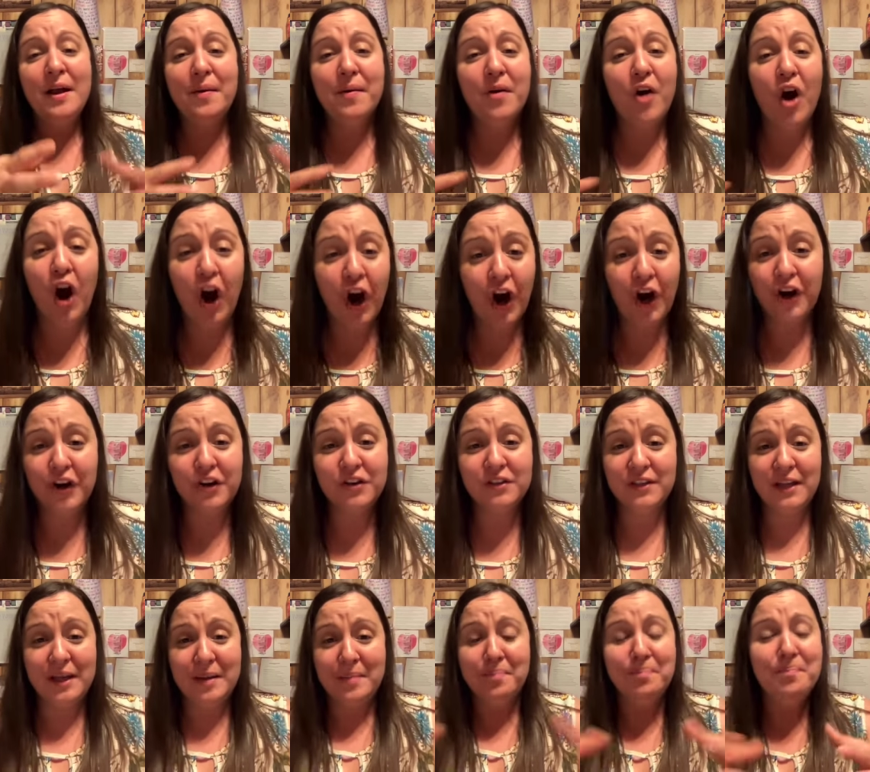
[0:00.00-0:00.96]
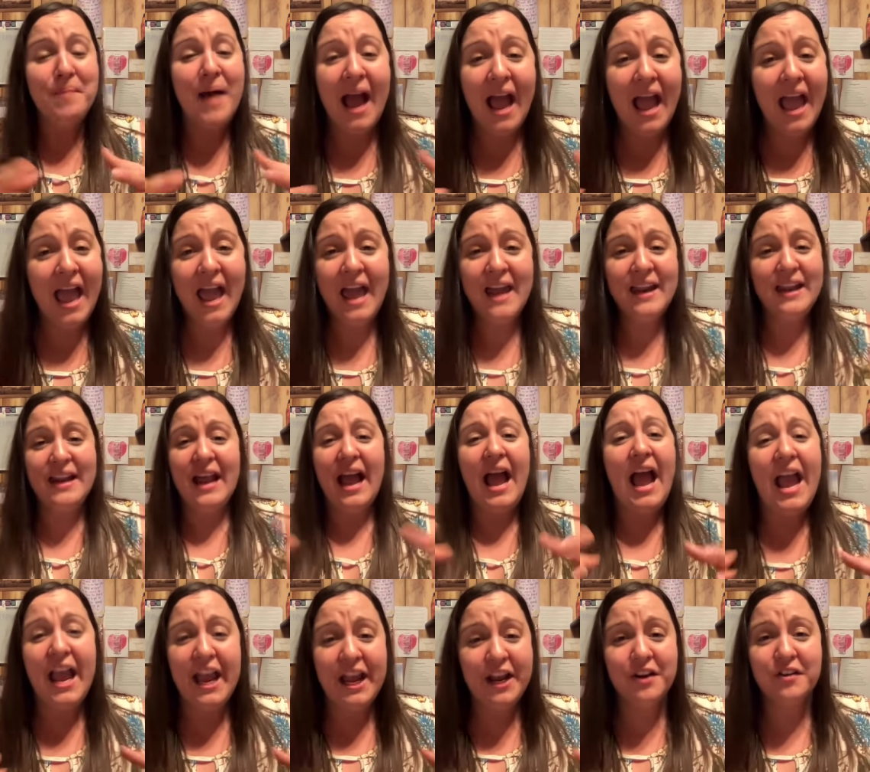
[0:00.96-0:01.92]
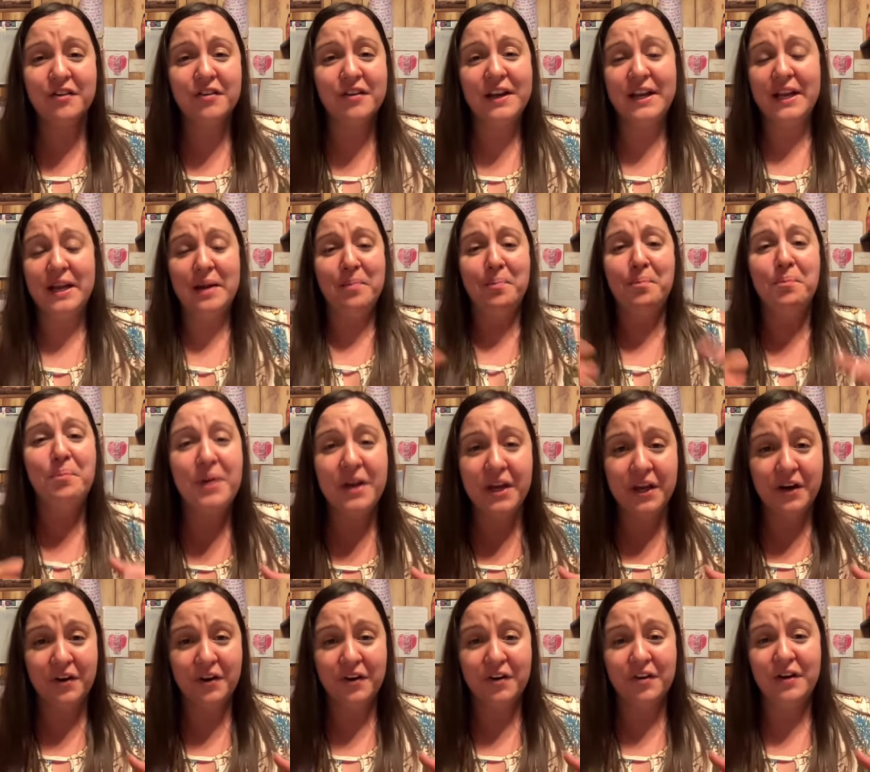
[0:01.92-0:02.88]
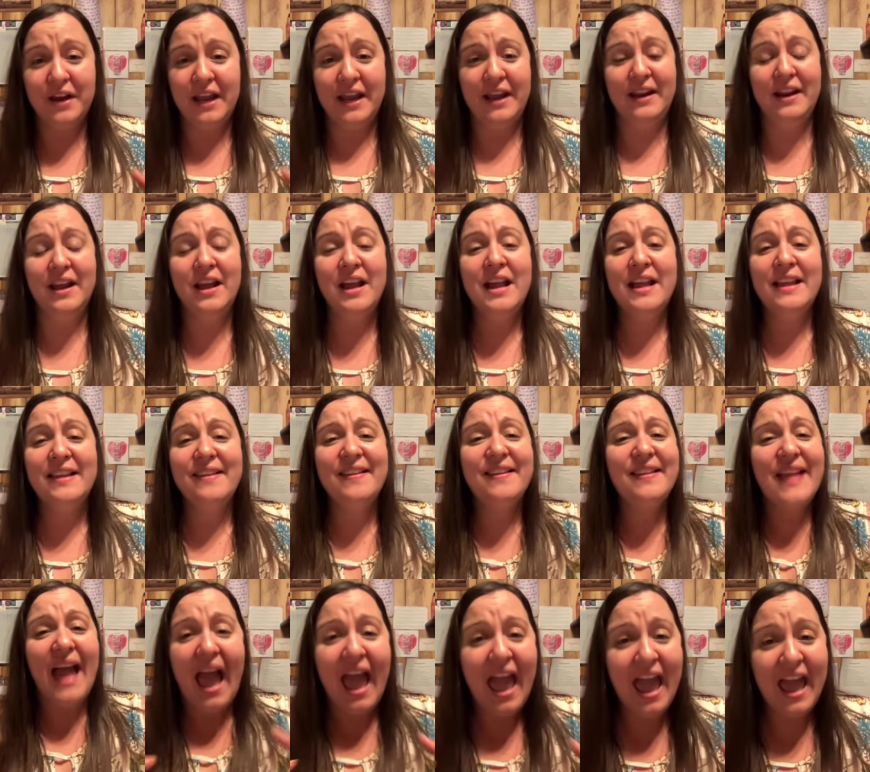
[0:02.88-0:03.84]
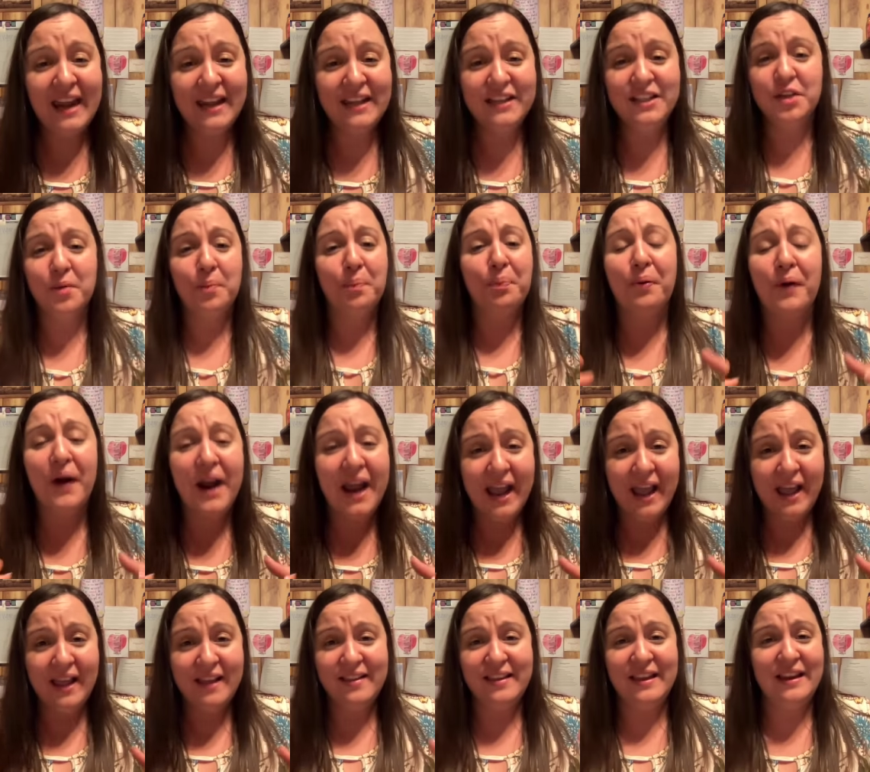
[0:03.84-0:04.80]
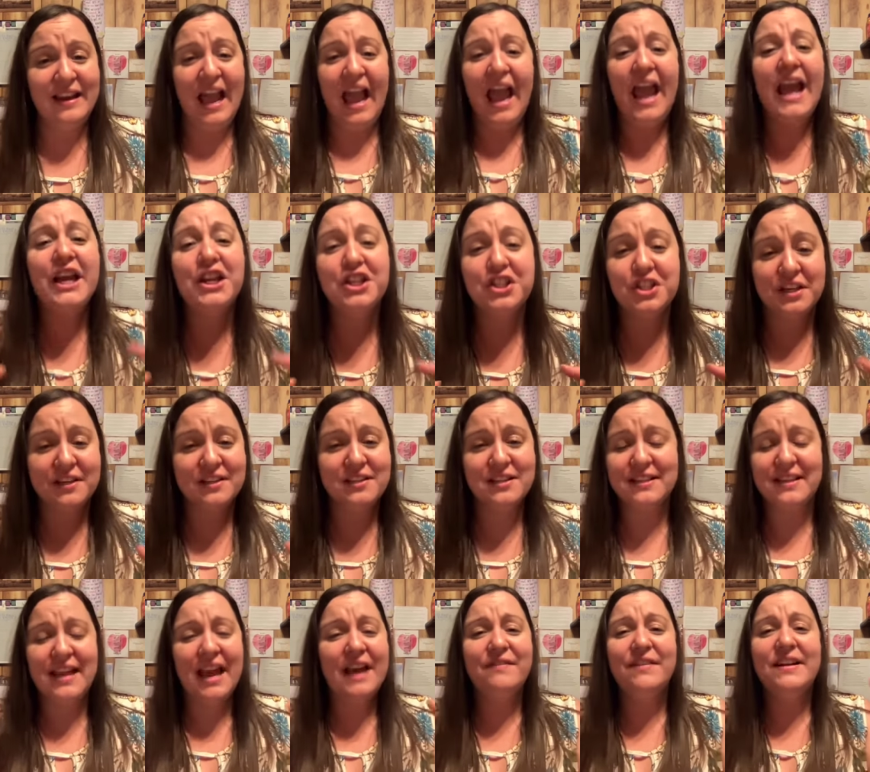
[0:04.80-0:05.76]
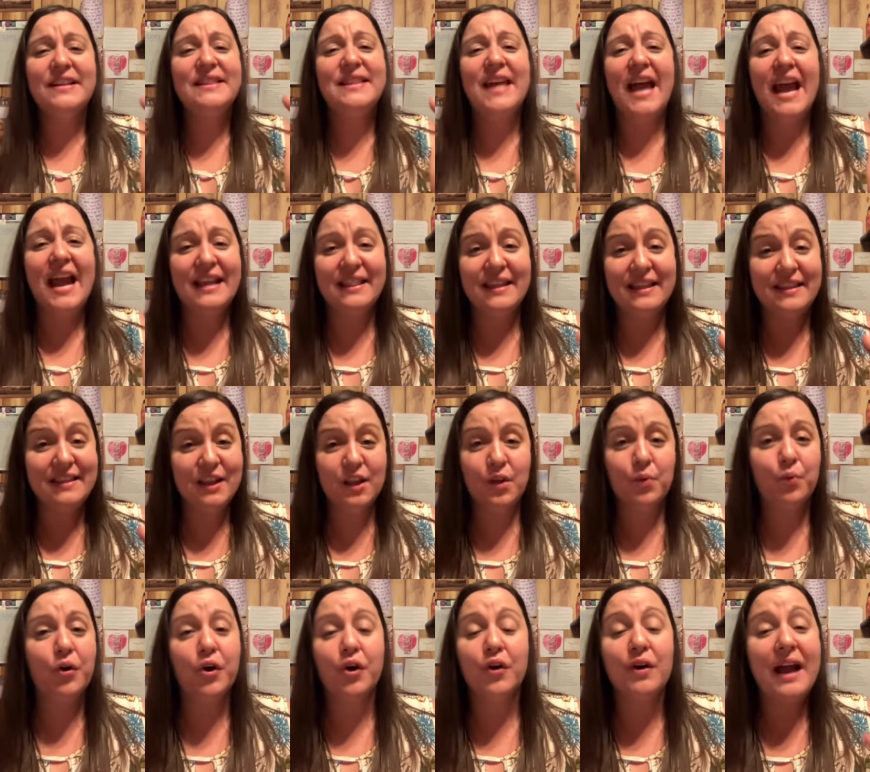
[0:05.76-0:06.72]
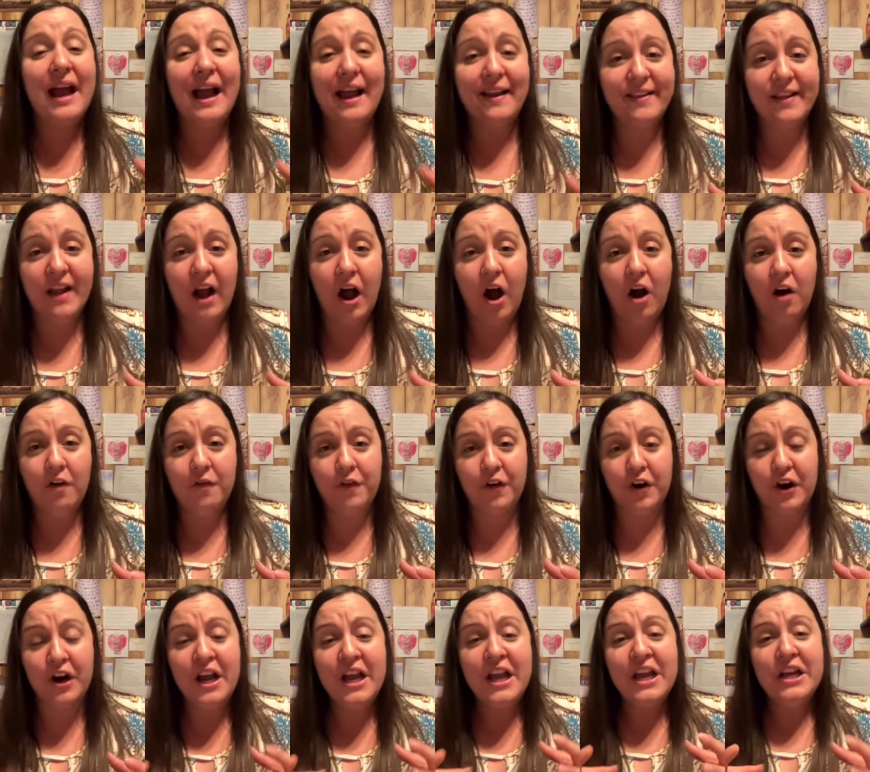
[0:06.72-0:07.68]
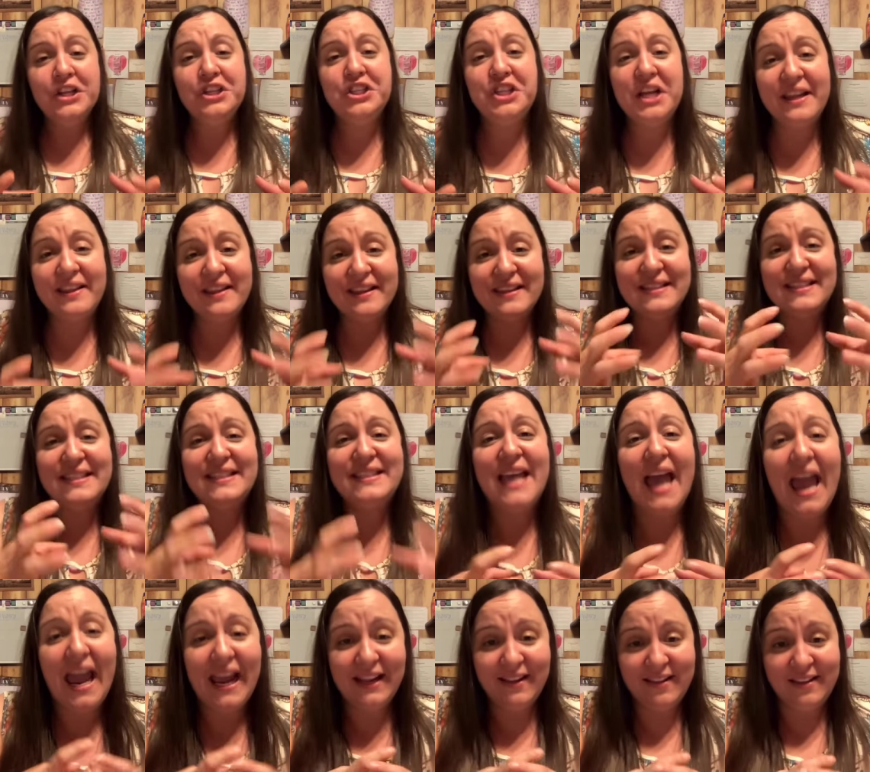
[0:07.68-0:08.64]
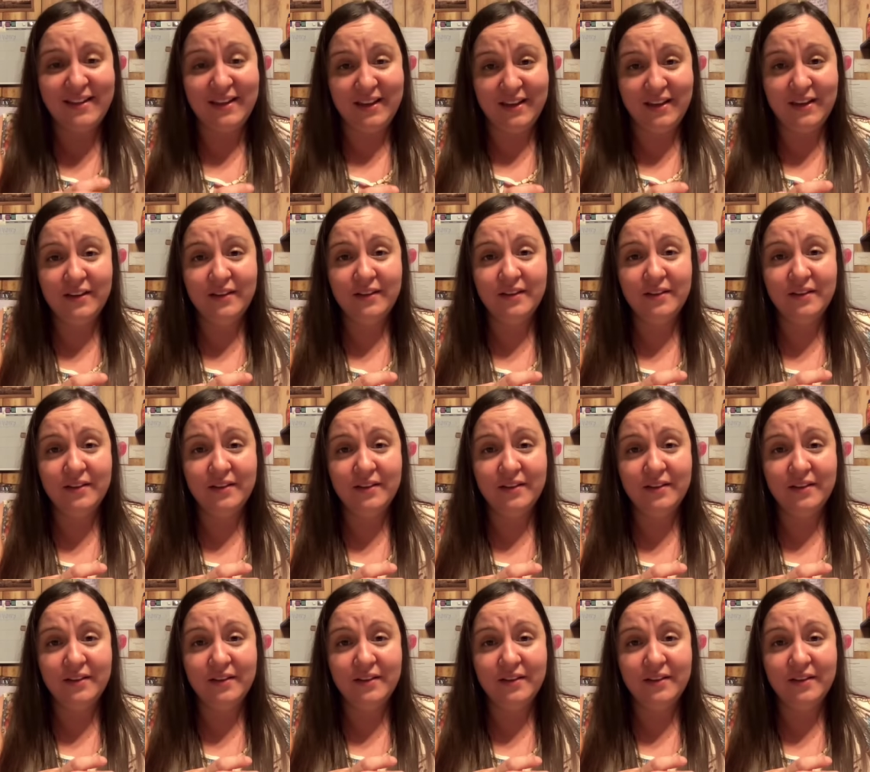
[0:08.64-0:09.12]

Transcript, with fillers: hurt and mad and angry and bitter and sad and depressed and anxious, just everything that this world has to offer. Jesus takes it